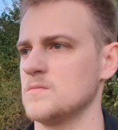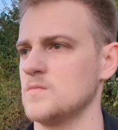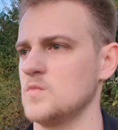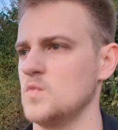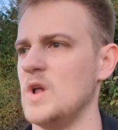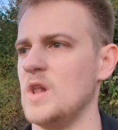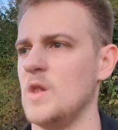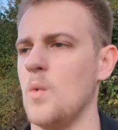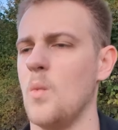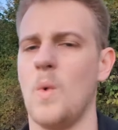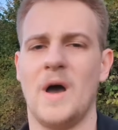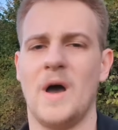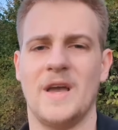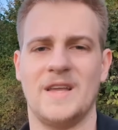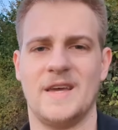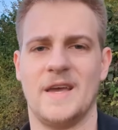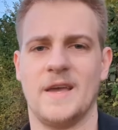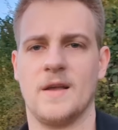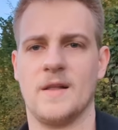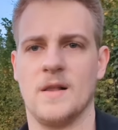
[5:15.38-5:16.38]
well, wide
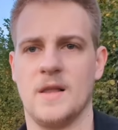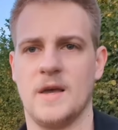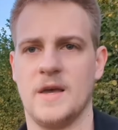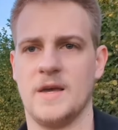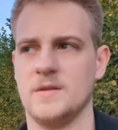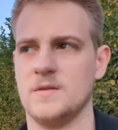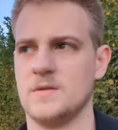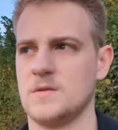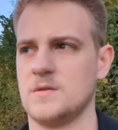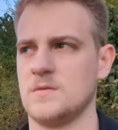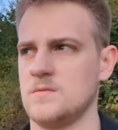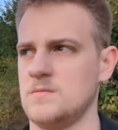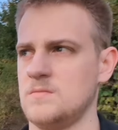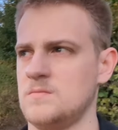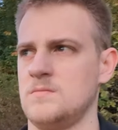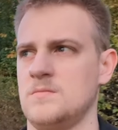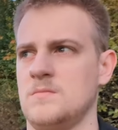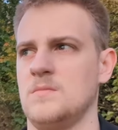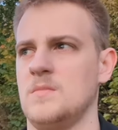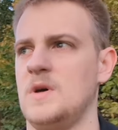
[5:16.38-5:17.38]
angle and
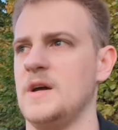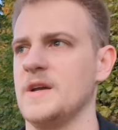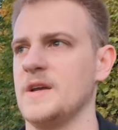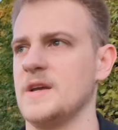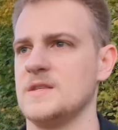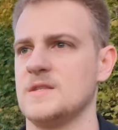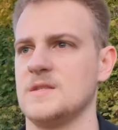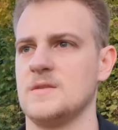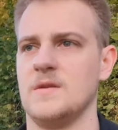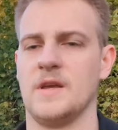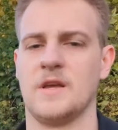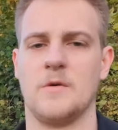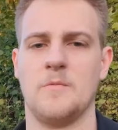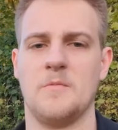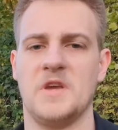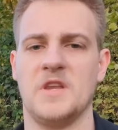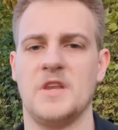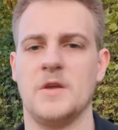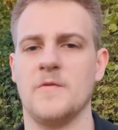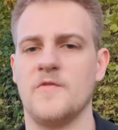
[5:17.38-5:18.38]
I guess like a
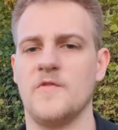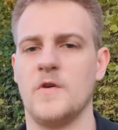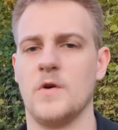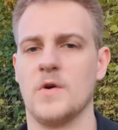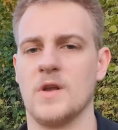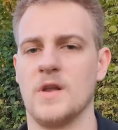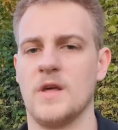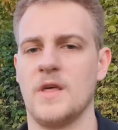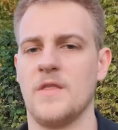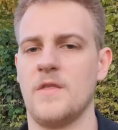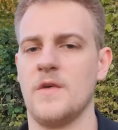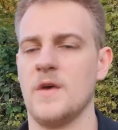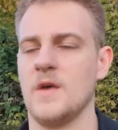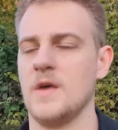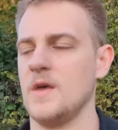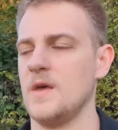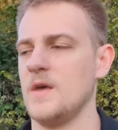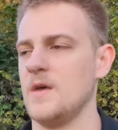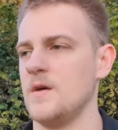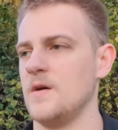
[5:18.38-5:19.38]
medium focal length.
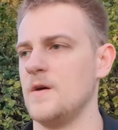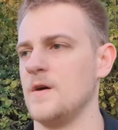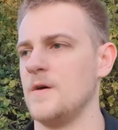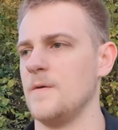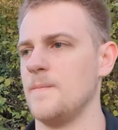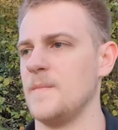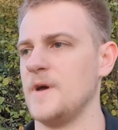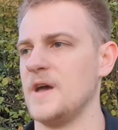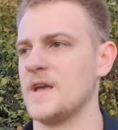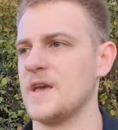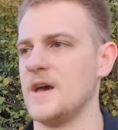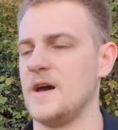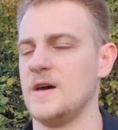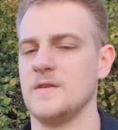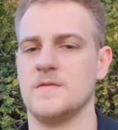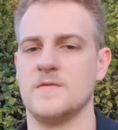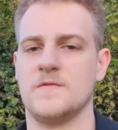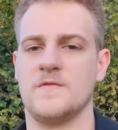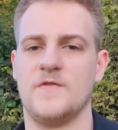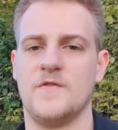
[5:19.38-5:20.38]
I
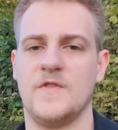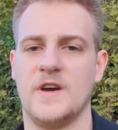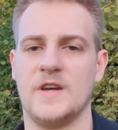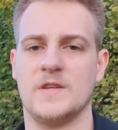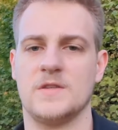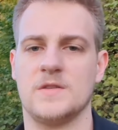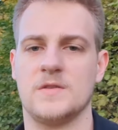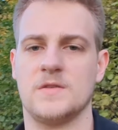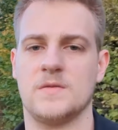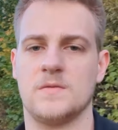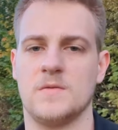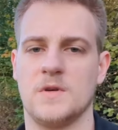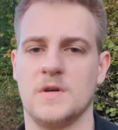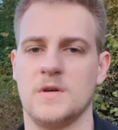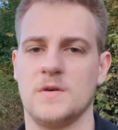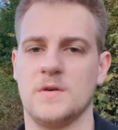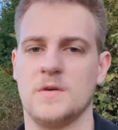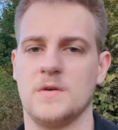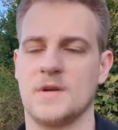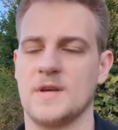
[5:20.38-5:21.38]
can't find
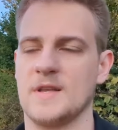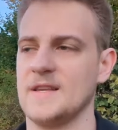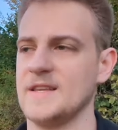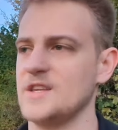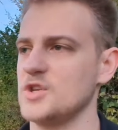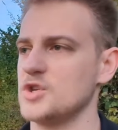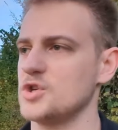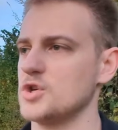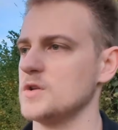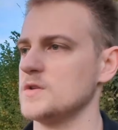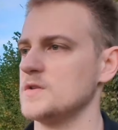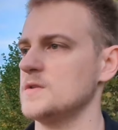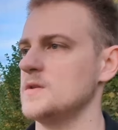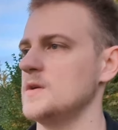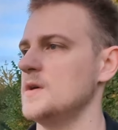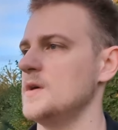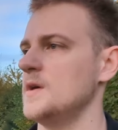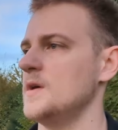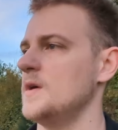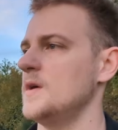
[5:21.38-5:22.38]
a clean shot
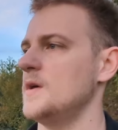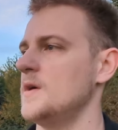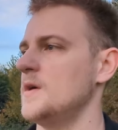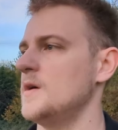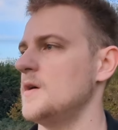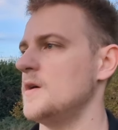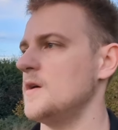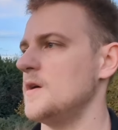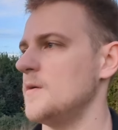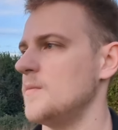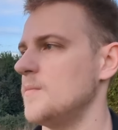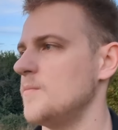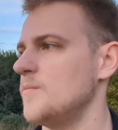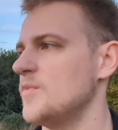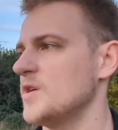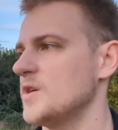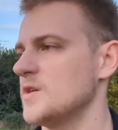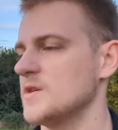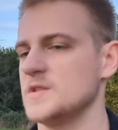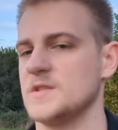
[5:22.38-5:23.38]

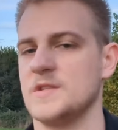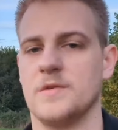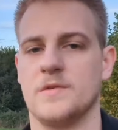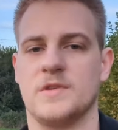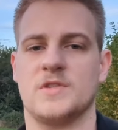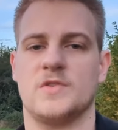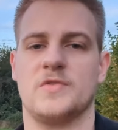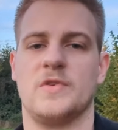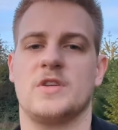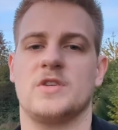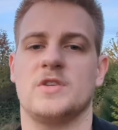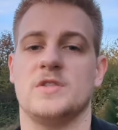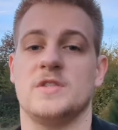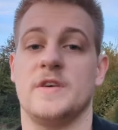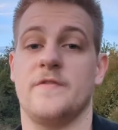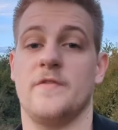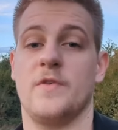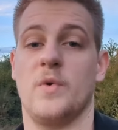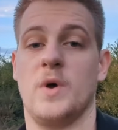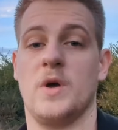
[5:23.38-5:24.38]
because there are distractions
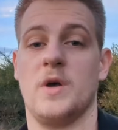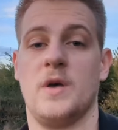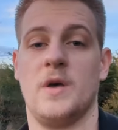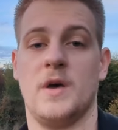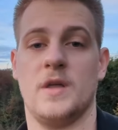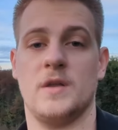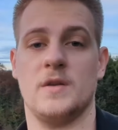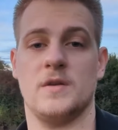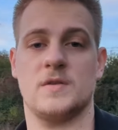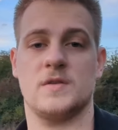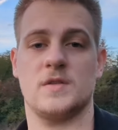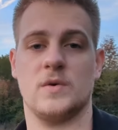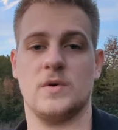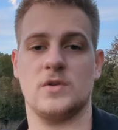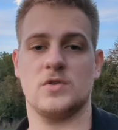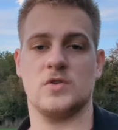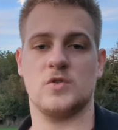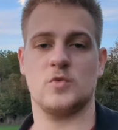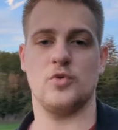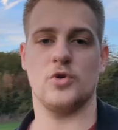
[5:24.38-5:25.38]
everywhere, and so I
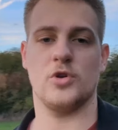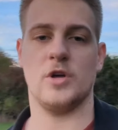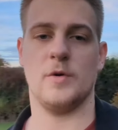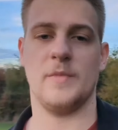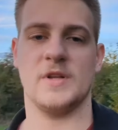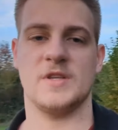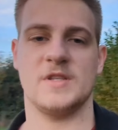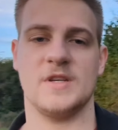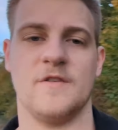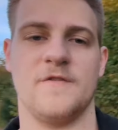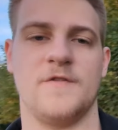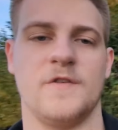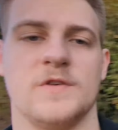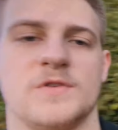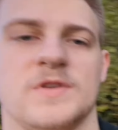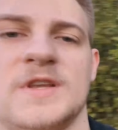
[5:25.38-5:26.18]
just put on my telephoto